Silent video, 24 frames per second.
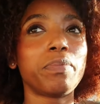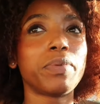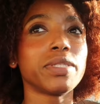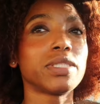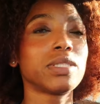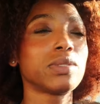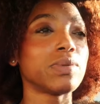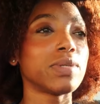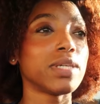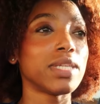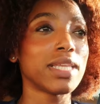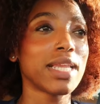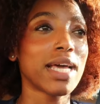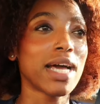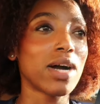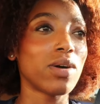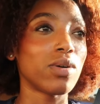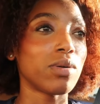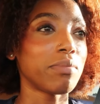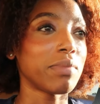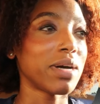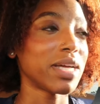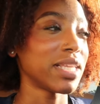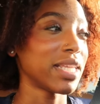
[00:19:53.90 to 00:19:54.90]
between
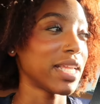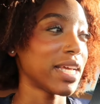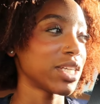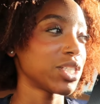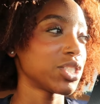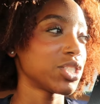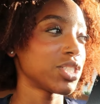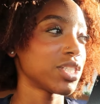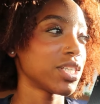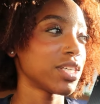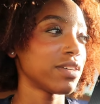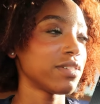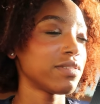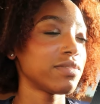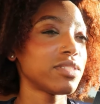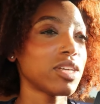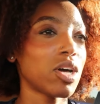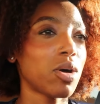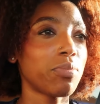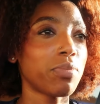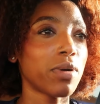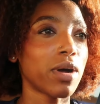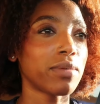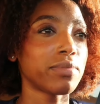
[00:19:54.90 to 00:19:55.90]
now and my next shift.
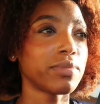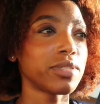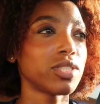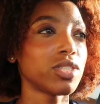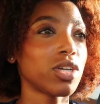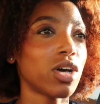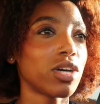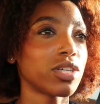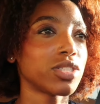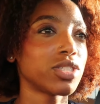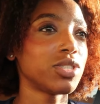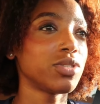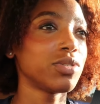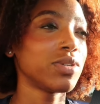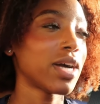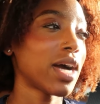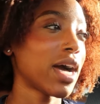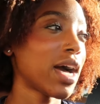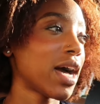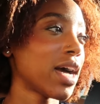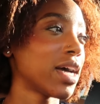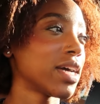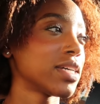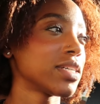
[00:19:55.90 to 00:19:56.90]
I'll probably talk to you
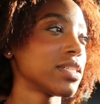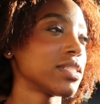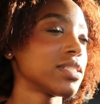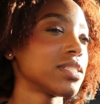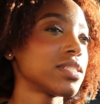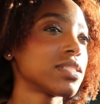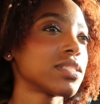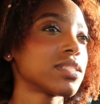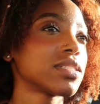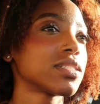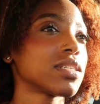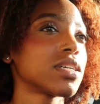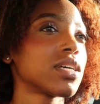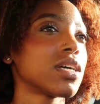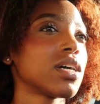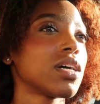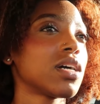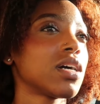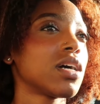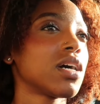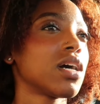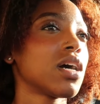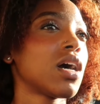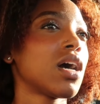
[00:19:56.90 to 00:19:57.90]
guys
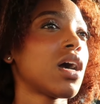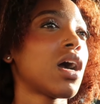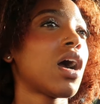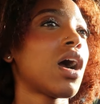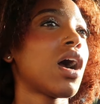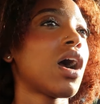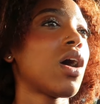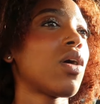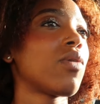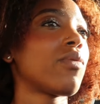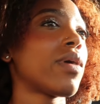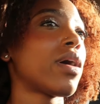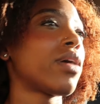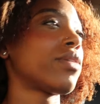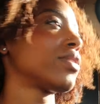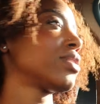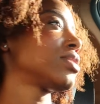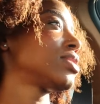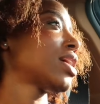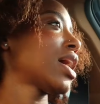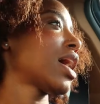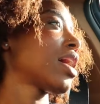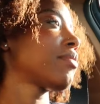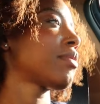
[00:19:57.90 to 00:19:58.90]
around
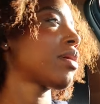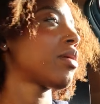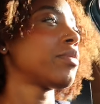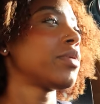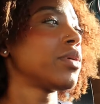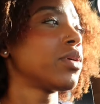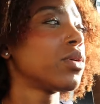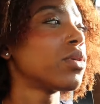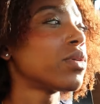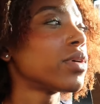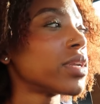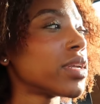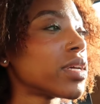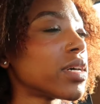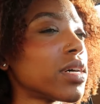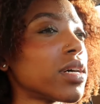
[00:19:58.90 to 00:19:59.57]
the time I'll be going